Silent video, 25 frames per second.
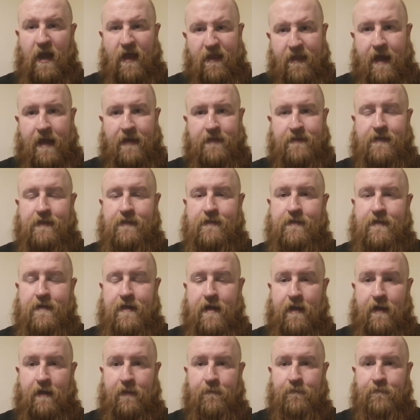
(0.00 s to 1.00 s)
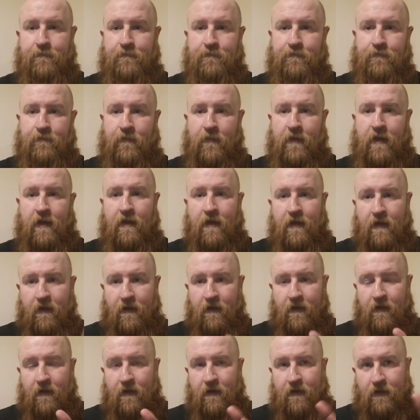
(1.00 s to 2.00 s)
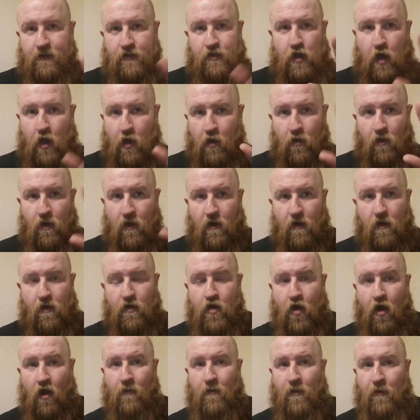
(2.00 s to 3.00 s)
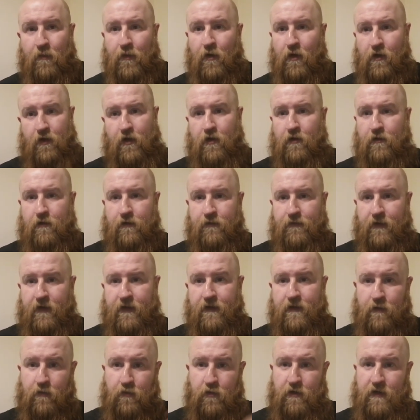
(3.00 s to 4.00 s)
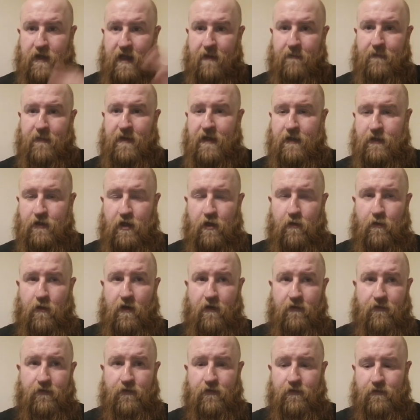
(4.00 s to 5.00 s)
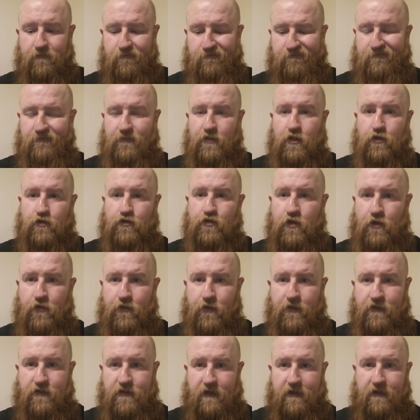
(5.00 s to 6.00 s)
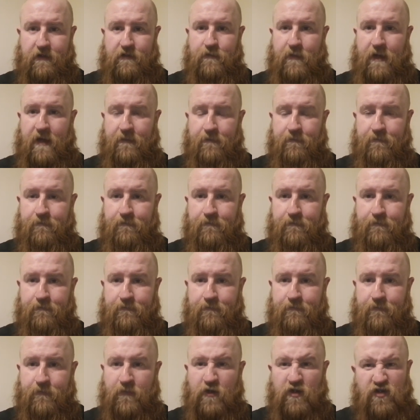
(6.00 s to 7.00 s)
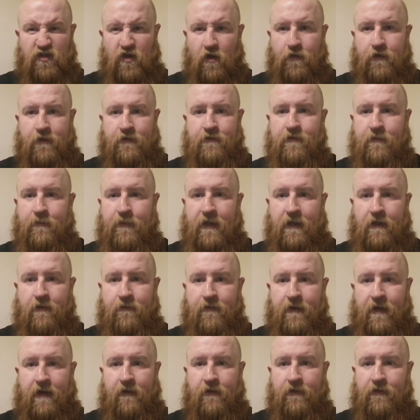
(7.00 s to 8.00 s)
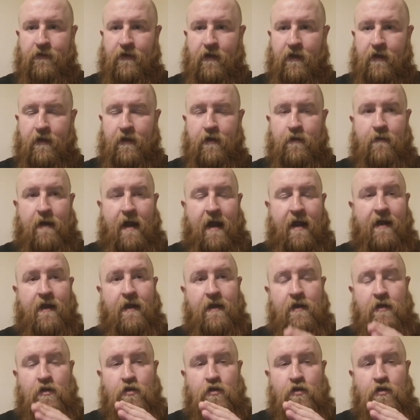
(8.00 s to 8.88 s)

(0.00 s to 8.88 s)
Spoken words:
That's his thing. So normal pornography that would get me and you off does nothing to this man. Does nothing to paedophiles, right?